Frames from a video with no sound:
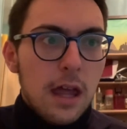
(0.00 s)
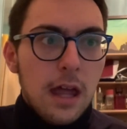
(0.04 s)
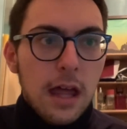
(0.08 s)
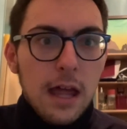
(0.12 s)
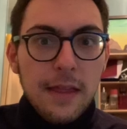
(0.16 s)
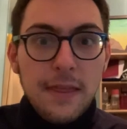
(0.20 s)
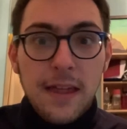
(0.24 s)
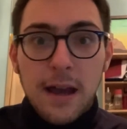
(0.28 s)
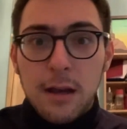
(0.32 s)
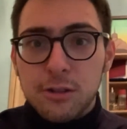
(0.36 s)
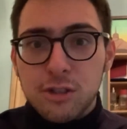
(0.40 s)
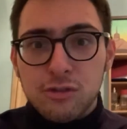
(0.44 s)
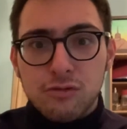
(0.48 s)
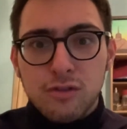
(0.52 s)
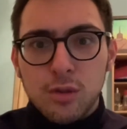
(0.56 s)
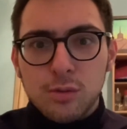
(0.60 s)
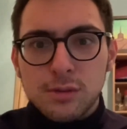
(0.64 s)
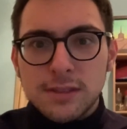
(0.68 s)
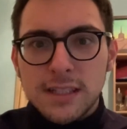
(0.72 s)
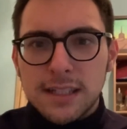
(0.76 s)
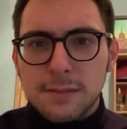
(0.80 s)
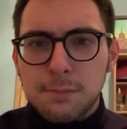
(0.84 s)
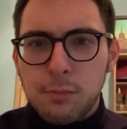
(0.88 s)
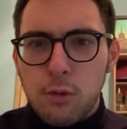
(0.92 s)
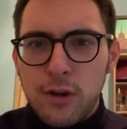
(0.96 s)
That was a real
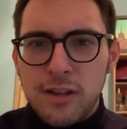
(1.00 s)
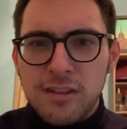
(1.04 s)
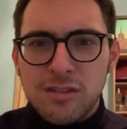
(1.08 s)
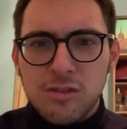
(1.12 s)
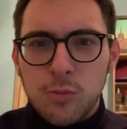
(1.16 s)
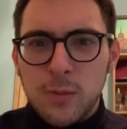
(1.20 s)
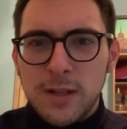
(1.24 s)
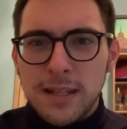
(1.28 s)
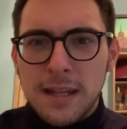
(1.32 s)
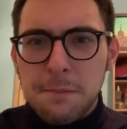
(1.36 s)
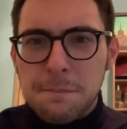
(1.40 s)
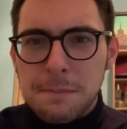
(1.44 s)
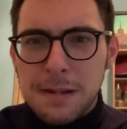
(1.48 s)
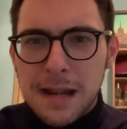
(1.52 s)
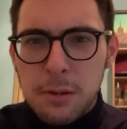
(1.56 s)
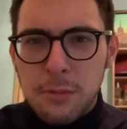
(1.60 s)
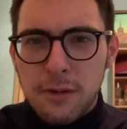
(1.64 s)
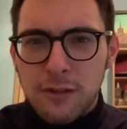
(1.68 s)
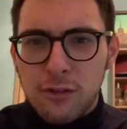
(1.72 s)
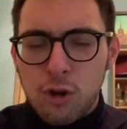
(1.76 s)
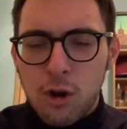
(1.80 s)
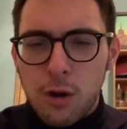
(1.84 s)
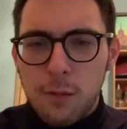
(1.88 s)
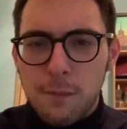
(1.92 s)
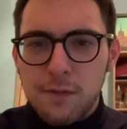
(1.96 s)
six-pointer, and we didn't play
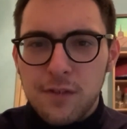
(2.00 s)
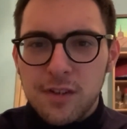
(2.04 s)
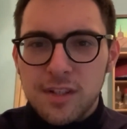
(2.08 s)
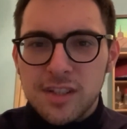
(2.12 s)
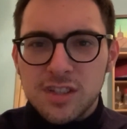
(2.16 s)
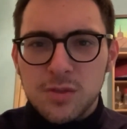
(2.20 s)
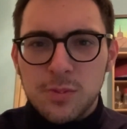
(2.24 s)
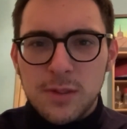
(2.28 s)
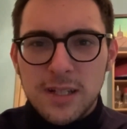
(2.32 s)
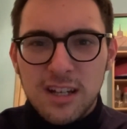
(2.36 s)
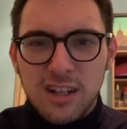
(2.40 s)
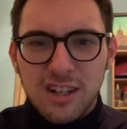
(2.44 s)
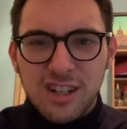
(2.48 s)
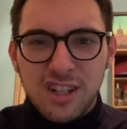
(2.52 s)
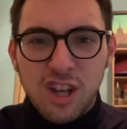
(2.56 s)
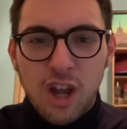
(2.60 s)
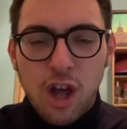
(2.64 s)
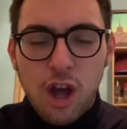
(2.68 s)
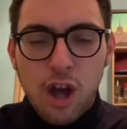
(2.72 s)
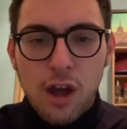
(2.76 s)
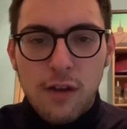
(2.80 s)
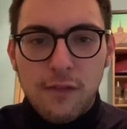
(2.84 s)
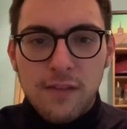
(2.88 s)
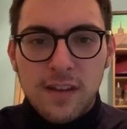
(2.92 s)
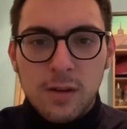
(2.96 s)
with confidence. We looked
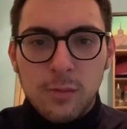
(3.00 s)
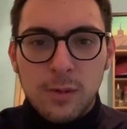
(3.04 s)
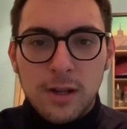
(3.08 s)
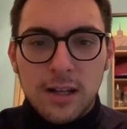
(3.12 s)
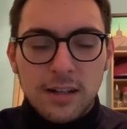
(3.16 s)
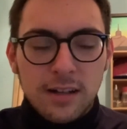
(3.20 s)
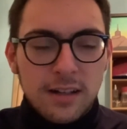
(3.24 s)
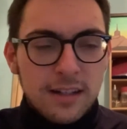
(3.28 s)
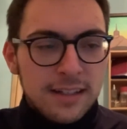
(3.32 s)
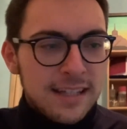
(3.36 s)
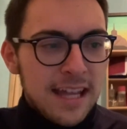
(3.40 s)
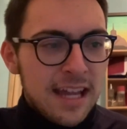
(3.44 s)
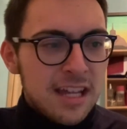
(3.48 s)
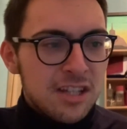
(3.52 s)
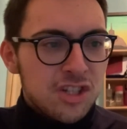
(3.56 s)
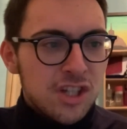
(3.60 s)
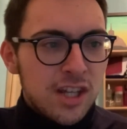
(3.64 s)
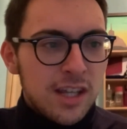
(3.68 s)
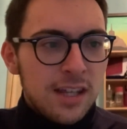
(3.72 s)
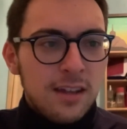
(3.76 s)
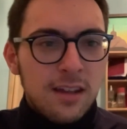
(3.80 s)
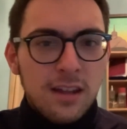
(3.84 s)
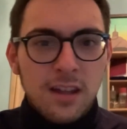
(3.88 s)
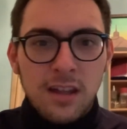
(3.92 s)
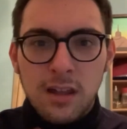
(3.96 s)
nervy, we looked
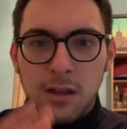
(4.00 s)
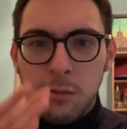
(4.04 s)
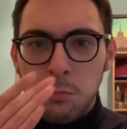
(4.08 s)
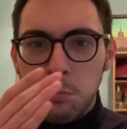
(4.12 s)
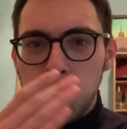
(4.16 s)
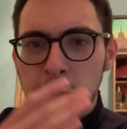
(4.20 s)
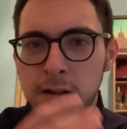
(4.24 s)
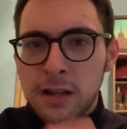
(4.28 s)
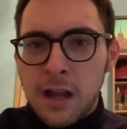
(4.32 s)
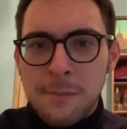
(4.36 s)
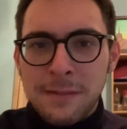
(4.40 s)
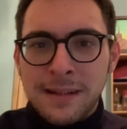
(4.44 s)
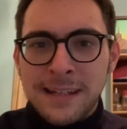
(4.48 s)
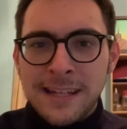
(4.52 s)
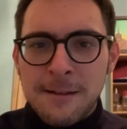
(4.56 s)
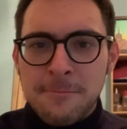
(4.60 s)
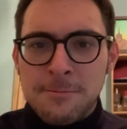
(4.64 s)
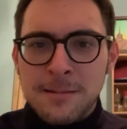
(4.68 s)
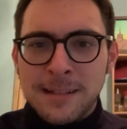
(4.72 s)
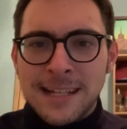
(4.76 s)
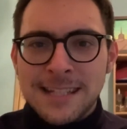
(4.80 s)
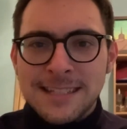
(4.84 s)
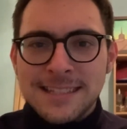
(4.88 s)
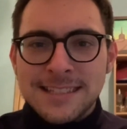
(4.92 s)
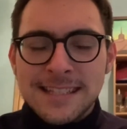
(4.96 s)
edgy. We're coming up
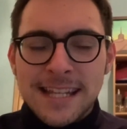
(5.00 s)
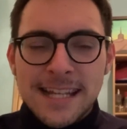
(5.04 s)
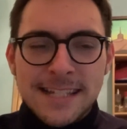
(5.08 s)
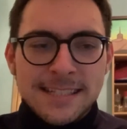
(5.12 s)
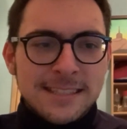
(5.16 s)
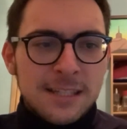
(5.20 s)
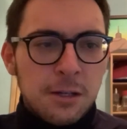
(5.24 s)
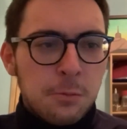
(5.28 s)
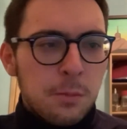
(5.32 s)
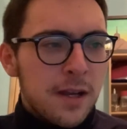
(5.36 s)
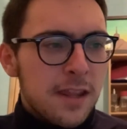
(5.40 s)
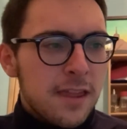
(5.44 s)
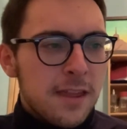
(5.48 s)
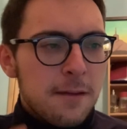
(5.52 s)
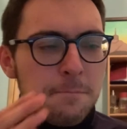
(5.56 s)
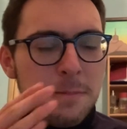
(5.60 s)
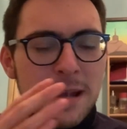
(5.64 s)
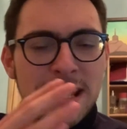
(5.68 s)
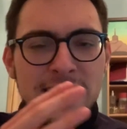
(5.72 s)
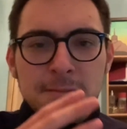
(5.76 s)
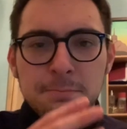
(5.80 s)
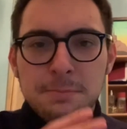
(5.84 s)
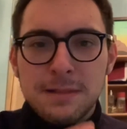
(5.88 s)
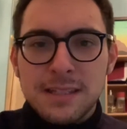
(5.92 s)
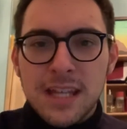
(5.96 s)
against Leicester, one of the
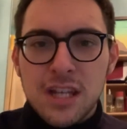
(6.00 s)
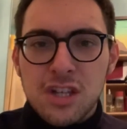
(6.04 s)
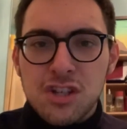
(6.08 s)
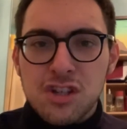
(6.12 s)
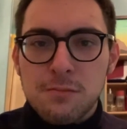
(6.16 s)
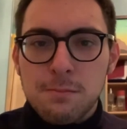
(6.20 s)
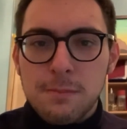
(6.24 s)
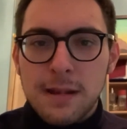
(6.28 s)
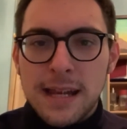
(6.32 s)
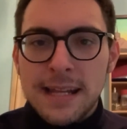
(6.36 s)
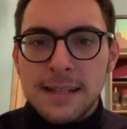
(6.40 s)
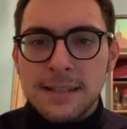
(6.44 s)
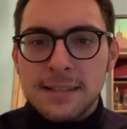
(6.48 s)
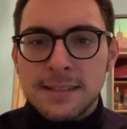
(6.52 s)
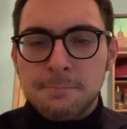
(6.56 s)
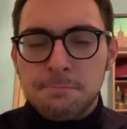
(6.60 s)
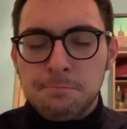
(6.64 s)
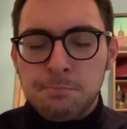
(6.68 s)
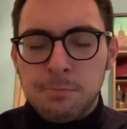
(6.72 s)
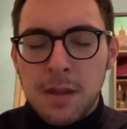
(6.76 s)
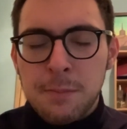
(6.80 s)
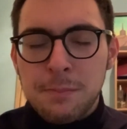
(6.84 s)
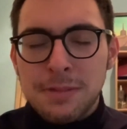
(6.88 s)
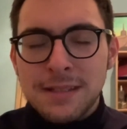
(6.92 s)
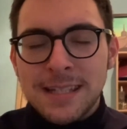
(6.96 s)
best
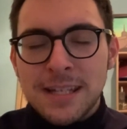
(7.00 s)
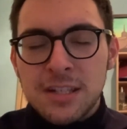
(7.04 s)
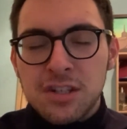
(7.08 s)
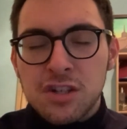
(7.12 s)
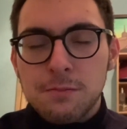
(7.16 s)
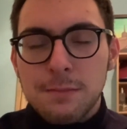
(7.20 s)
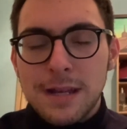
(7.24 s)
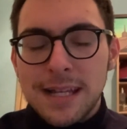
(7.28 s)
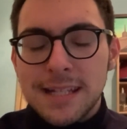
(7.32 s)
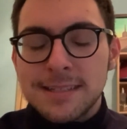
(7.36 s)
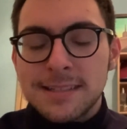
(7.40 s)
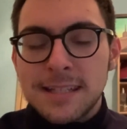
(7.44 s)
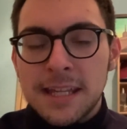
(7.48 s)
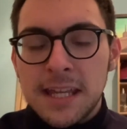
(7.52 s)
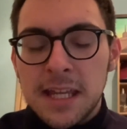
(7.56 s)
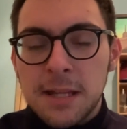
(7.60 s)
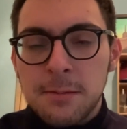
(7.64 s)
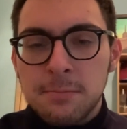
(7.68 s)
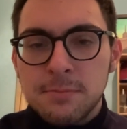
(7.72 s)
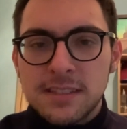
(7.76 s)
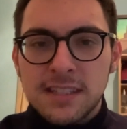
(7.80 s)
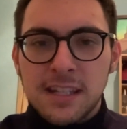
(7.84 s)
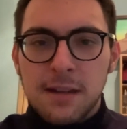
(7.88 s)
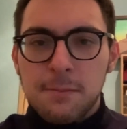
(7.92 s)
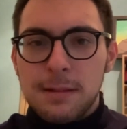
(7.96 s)
possession-based
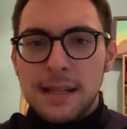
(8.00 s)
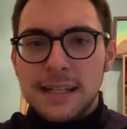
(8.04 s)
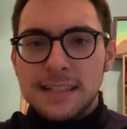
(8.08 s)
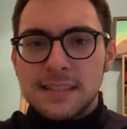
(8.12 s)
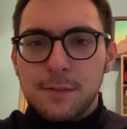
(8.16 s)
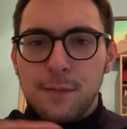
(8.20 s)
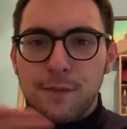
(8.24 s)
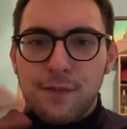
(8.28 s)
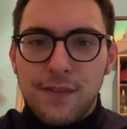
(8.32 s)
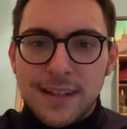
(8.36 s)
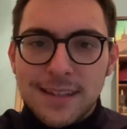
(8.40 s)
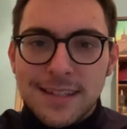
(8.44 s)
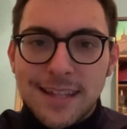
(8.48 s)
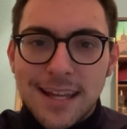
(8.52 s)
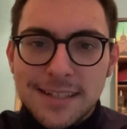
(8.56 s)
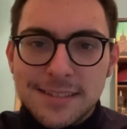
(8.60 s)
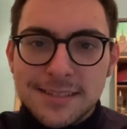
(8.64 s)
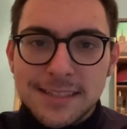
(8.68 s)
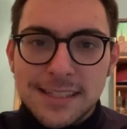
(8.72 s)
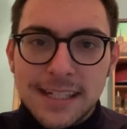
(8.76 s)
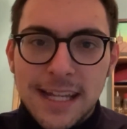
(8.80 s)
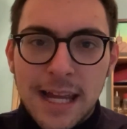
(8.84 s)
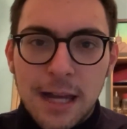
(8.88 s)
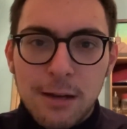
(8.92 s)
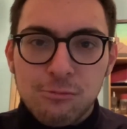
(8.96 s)
teams, can play some
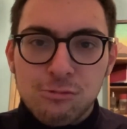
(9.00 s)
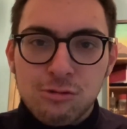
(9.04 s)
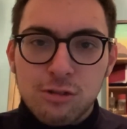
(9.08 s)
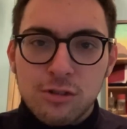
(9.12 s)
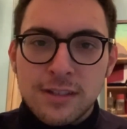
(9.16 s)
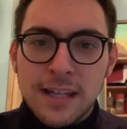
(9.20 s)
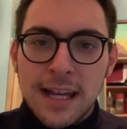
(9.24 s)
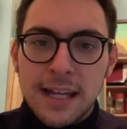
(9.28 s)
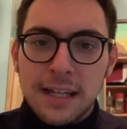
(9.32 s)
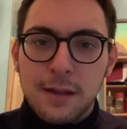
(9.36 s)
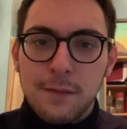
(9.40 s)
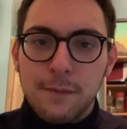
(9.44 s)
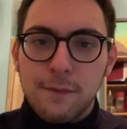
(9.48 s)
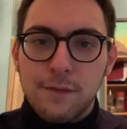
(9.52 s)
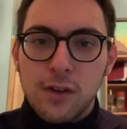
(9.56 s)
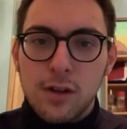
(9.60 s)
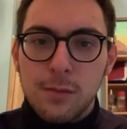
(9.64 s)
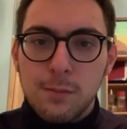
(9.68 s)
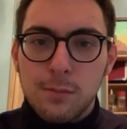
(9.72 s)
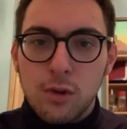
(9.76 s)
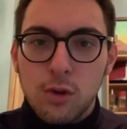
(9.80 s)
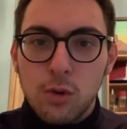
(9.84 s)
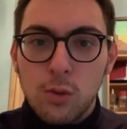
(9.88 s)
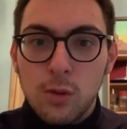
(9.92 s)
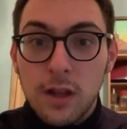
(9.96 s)
fantastic counter-attacking
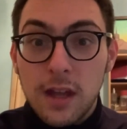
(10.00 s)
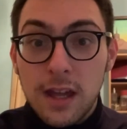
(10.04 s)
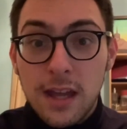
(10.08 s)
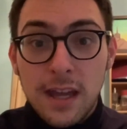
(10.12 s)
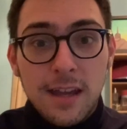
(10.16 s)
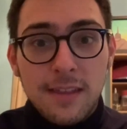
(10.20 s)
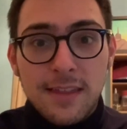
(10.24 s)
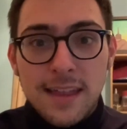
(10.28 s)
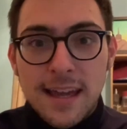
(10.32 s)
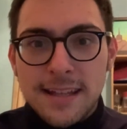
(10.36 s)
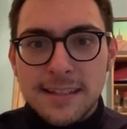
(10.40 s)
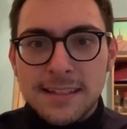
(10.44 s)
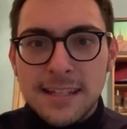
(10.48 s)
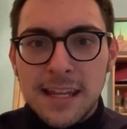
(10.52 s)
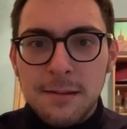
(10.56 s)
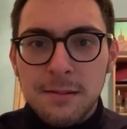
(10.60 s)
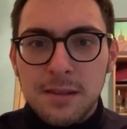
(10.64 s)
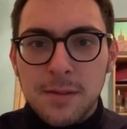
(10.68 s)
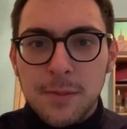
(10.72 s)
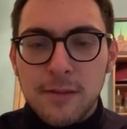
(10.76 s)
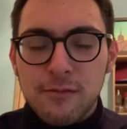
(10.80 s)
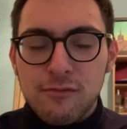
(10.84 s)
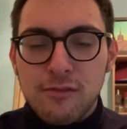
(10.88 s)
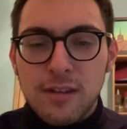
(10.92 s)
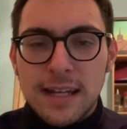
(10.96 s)
football. They're a team
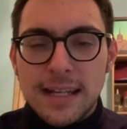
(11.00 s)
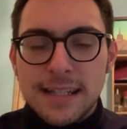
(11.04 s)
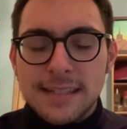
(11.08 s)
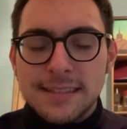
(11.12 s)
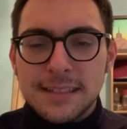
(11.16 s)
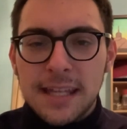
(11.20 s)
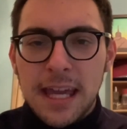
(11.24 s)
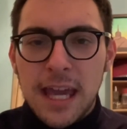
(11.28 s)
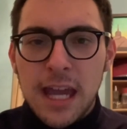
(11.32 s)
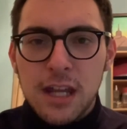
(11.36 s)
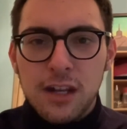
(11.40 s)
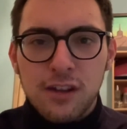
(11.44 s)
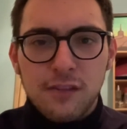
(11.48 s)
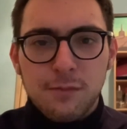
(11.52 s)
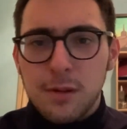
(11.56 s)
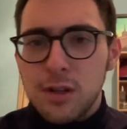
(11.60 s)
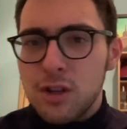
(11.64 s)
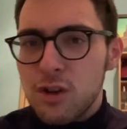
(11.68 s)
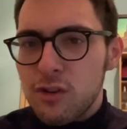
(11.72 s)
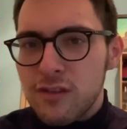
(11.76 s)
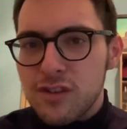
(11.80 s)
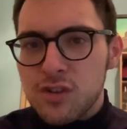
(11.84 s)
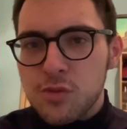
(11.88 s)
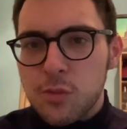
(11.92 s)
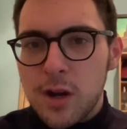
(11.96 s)
to be really scared of, but
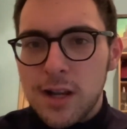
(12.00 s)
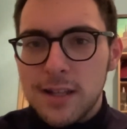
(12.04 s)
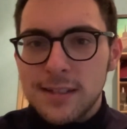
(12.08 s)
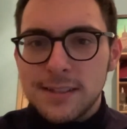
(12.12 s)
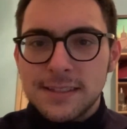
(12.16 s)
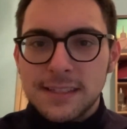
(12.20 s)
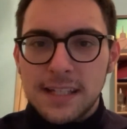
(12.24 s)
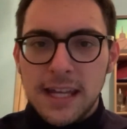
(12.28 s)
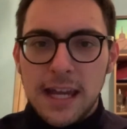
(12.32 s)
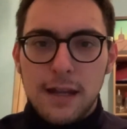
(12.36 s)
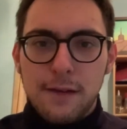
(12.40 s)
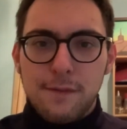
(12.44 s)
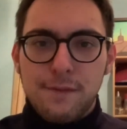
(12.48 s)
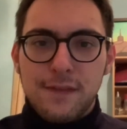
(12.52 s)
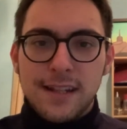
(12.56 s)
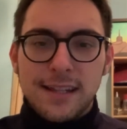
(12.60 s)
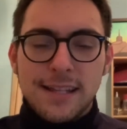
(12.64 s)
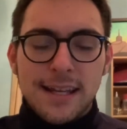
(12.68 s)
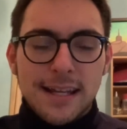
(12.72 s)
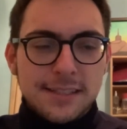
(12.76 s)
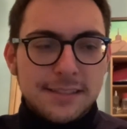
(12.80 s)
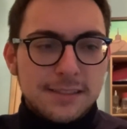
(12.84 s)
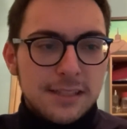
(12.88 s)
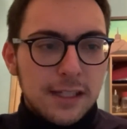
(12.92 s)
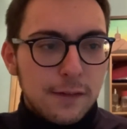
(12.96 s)
Norwich weren't scared.
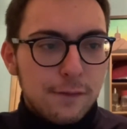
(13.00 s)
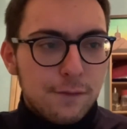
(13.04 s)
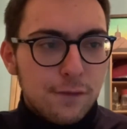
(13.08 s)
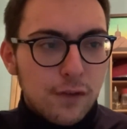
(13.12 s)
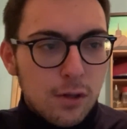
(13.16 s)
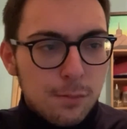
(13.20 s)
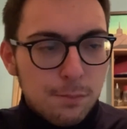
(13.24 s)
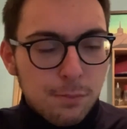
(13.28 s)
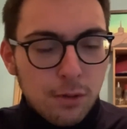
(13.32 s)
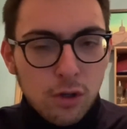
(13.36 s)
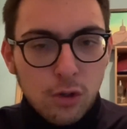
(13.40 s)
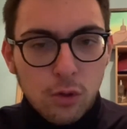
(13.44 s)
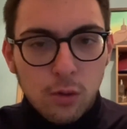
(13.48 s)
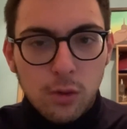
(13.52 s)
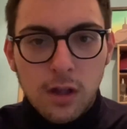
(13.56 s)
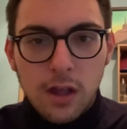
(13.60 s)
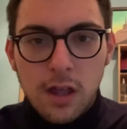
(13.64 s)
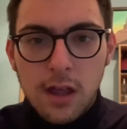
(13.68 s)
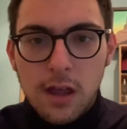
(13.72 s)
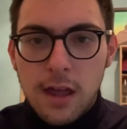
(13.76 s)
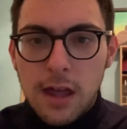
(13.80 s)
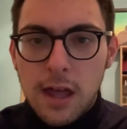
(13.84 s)
Fantastic football.